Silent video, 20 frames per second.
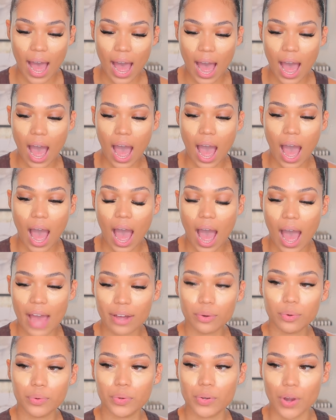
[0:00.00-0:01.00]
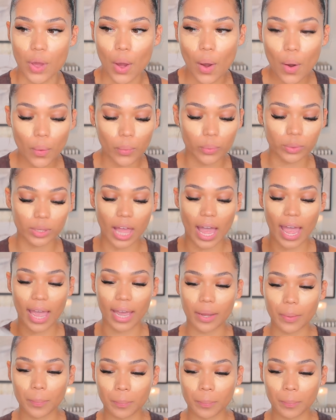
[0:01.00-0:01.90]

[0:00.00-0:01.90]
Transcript: I don't know, like,